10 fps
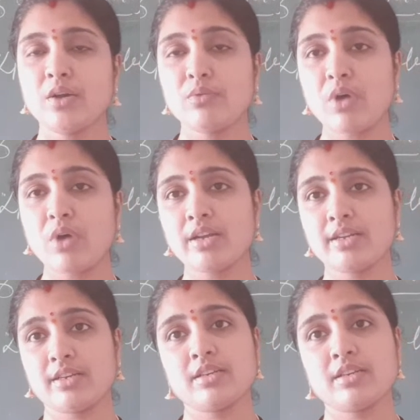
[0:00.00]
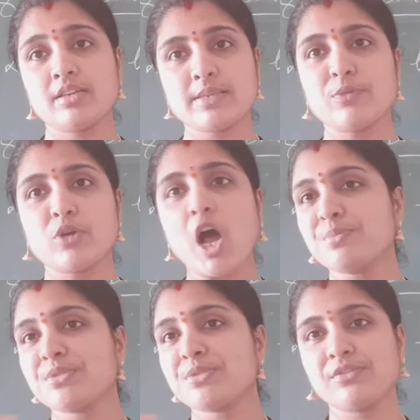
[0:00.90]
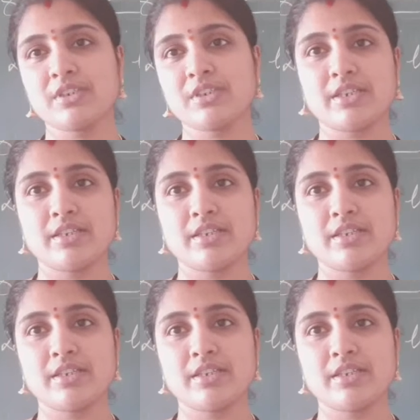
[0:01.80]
what? Some drops of curd.